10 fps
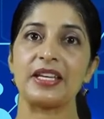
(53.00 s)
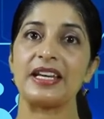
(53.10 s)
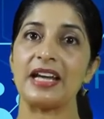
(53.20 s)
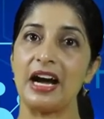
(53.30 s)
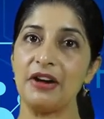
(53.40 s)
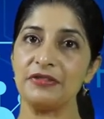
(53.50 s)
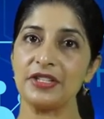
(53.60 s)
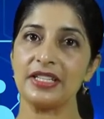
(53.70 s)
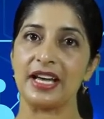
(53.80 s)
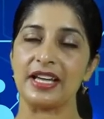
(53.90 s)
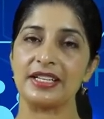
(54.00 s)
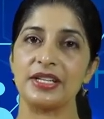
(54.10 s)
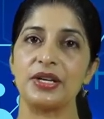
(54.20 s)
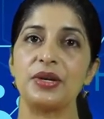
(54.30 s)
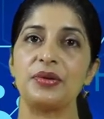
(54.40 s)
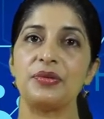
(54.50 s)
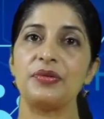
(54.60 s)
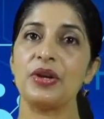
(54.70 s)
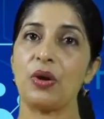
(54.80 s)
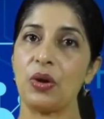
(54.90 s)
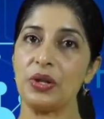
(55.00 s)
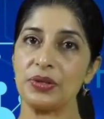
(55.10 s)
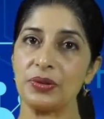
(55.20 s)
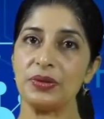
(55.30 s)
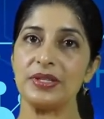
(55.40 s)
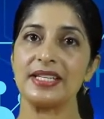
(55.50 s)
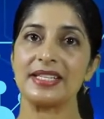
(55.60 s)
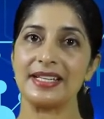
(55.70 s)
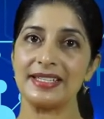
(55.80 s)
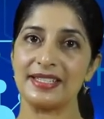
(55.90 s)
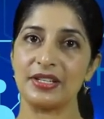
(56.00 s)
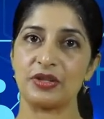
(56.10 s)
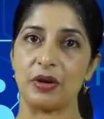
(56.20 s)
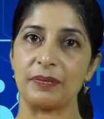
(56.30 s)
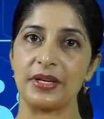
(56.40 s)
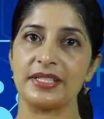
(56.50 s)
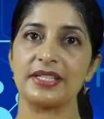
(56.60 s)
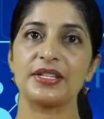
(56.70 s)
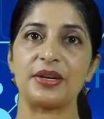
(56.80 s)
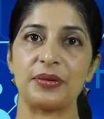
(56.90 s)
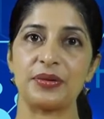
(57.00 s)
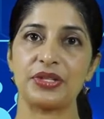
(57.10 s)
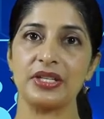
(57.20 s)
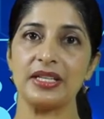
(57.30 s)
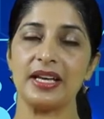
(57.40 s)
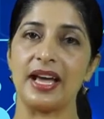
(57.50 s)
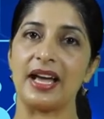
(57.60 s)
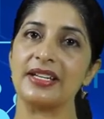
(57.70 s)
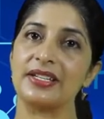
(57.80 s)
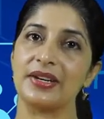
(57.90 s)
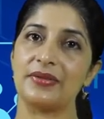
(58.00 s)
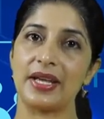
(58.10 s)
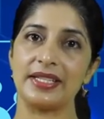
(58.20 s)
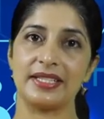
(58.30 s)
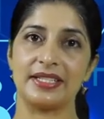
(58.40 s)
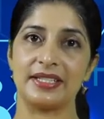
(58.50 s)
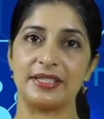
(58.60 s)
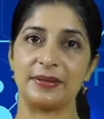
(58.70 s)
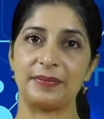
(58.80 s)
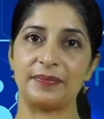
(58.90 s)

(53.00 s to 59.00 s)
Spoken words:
And after that, we will also discuss the topics corrosion and rancidity.